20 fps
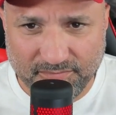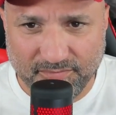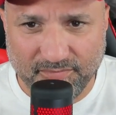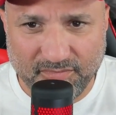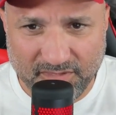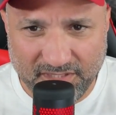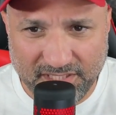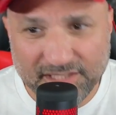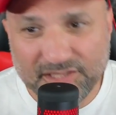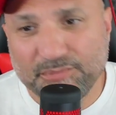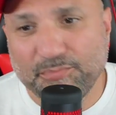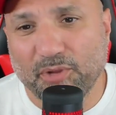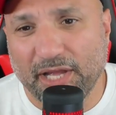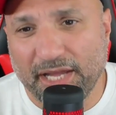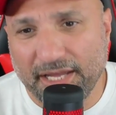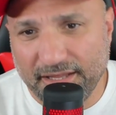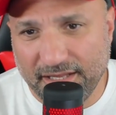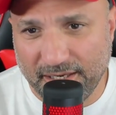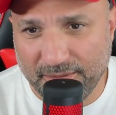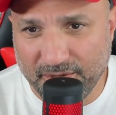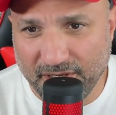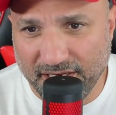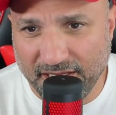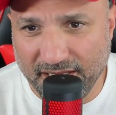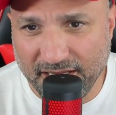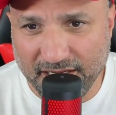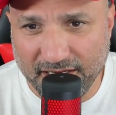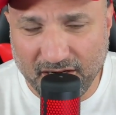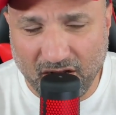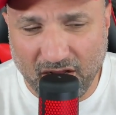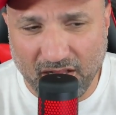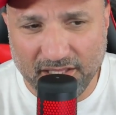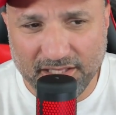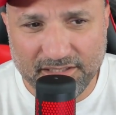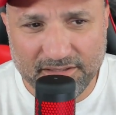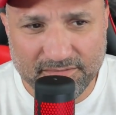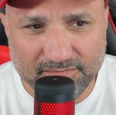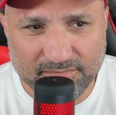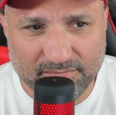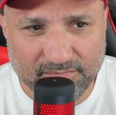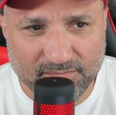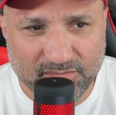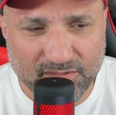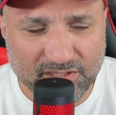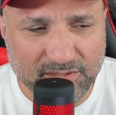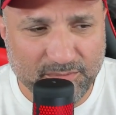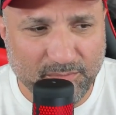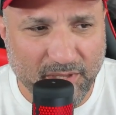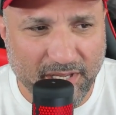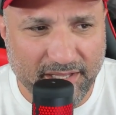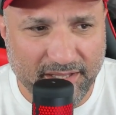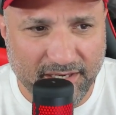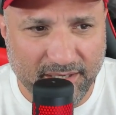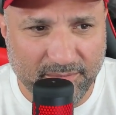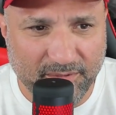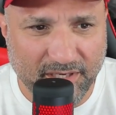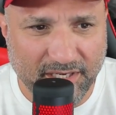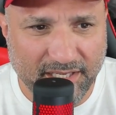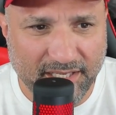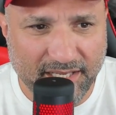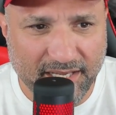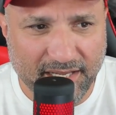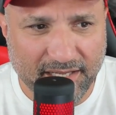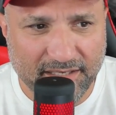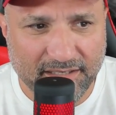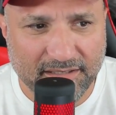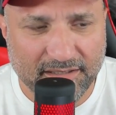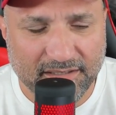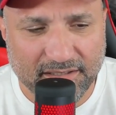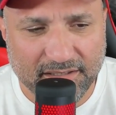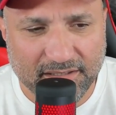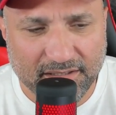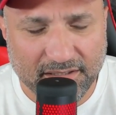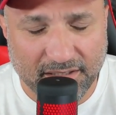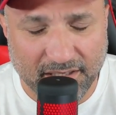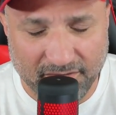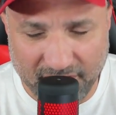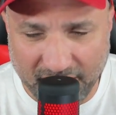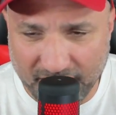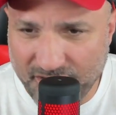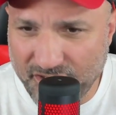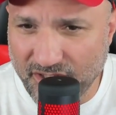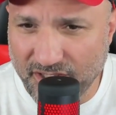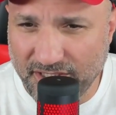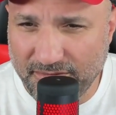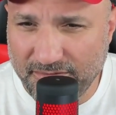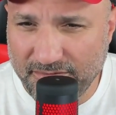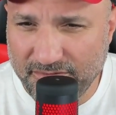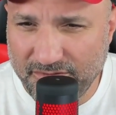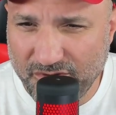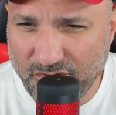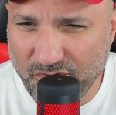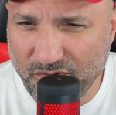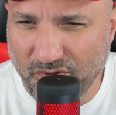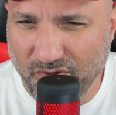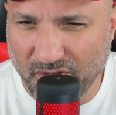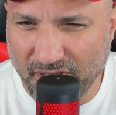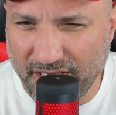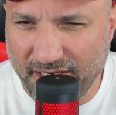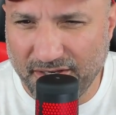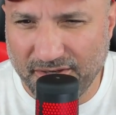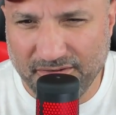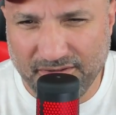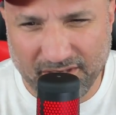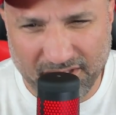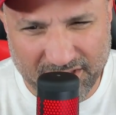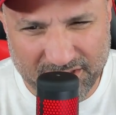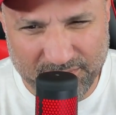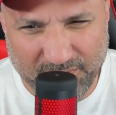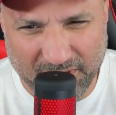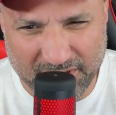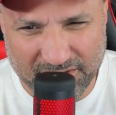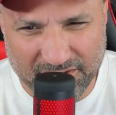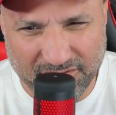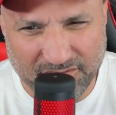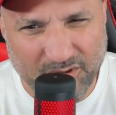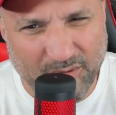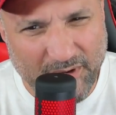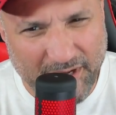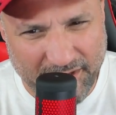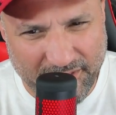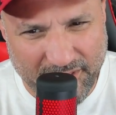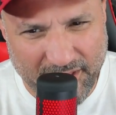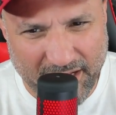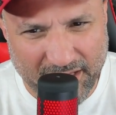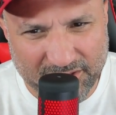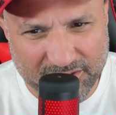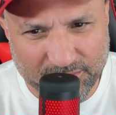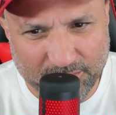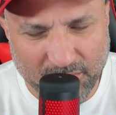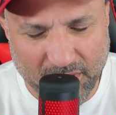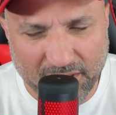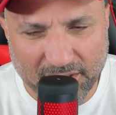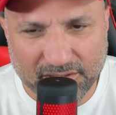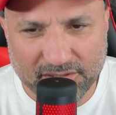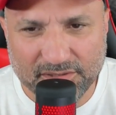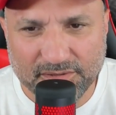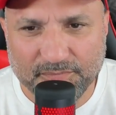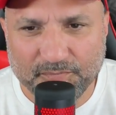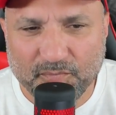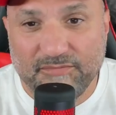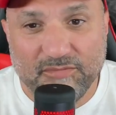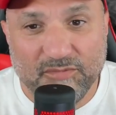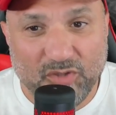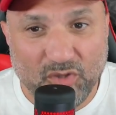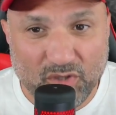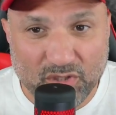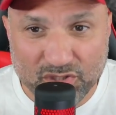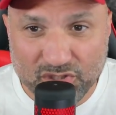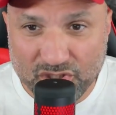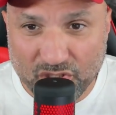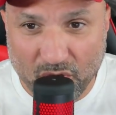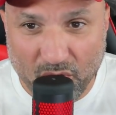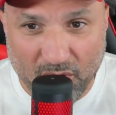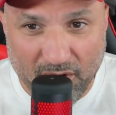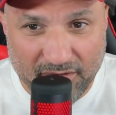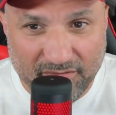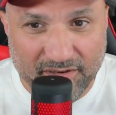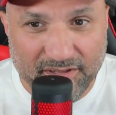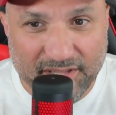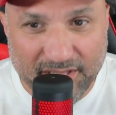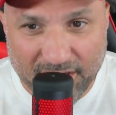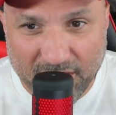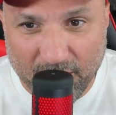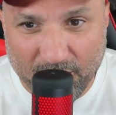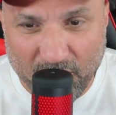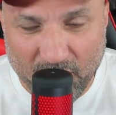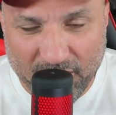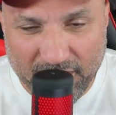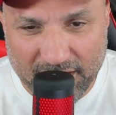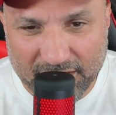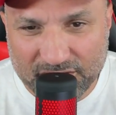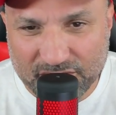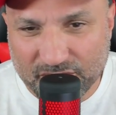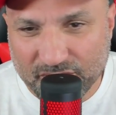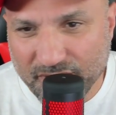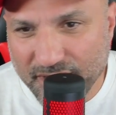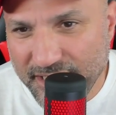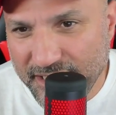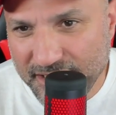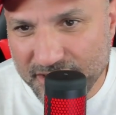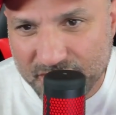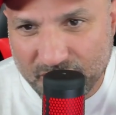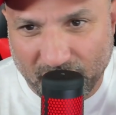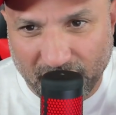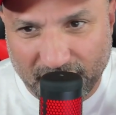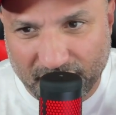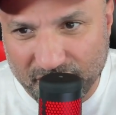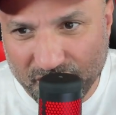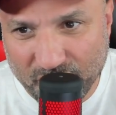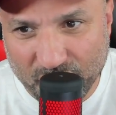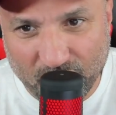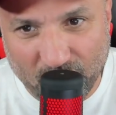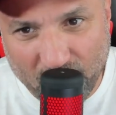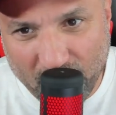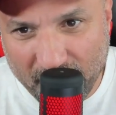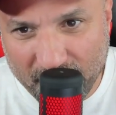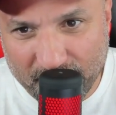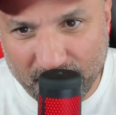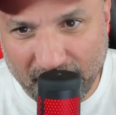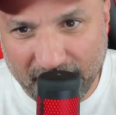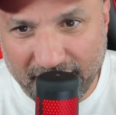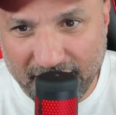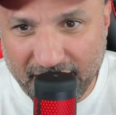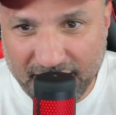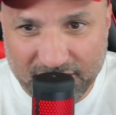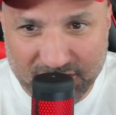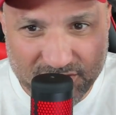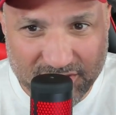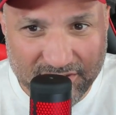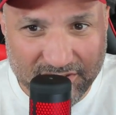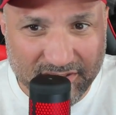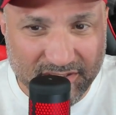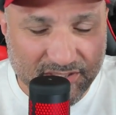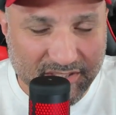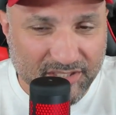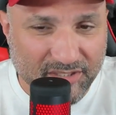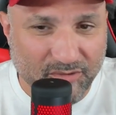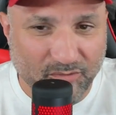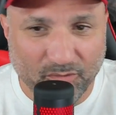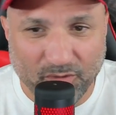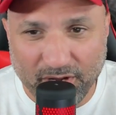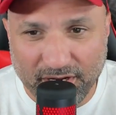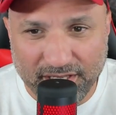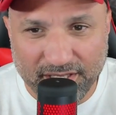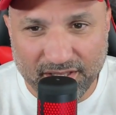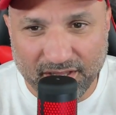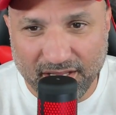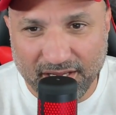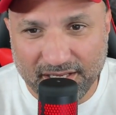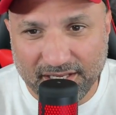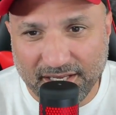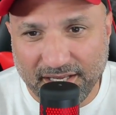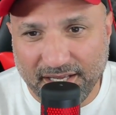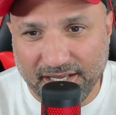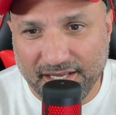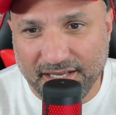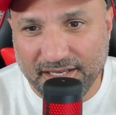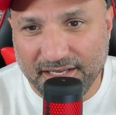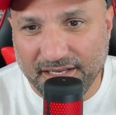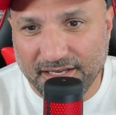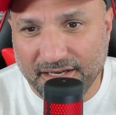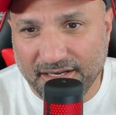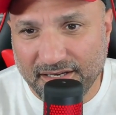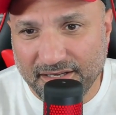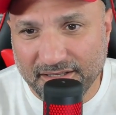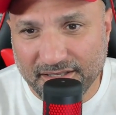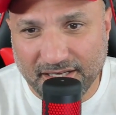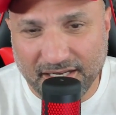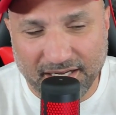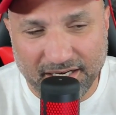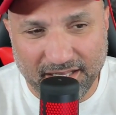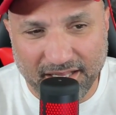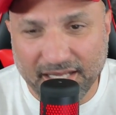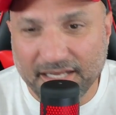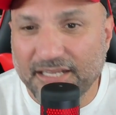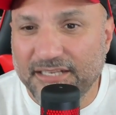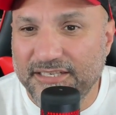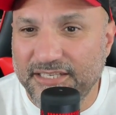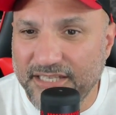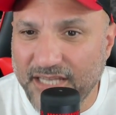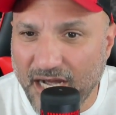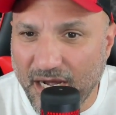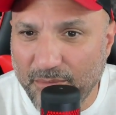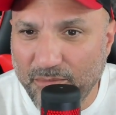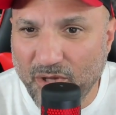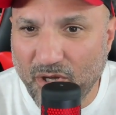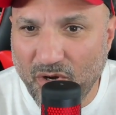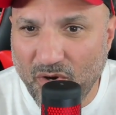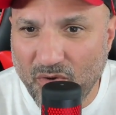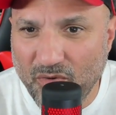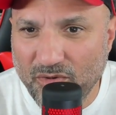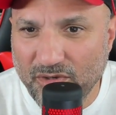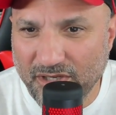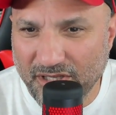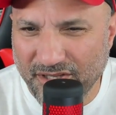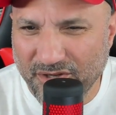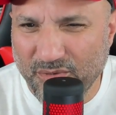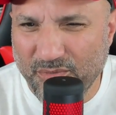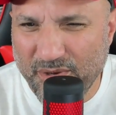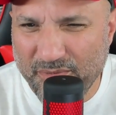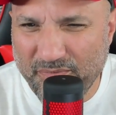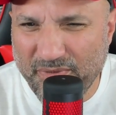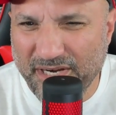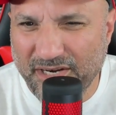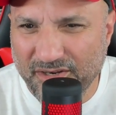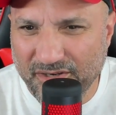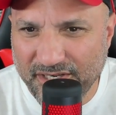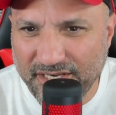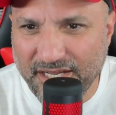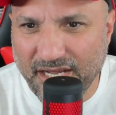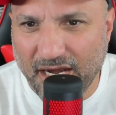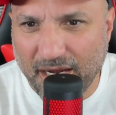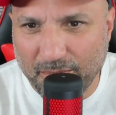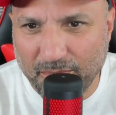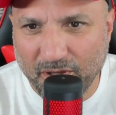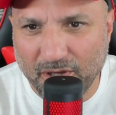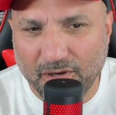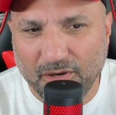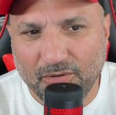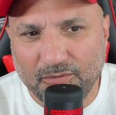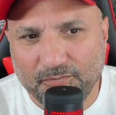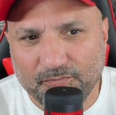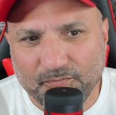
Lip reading: display that I'm going to get, Holley display that I'm going to get eventually, sooner or later. They're expensive. They're about $1,000. You can show everything up on that screen, so I can do away with my gauges, run it like a kind of like a Diablo, a little bit bigger Diablo.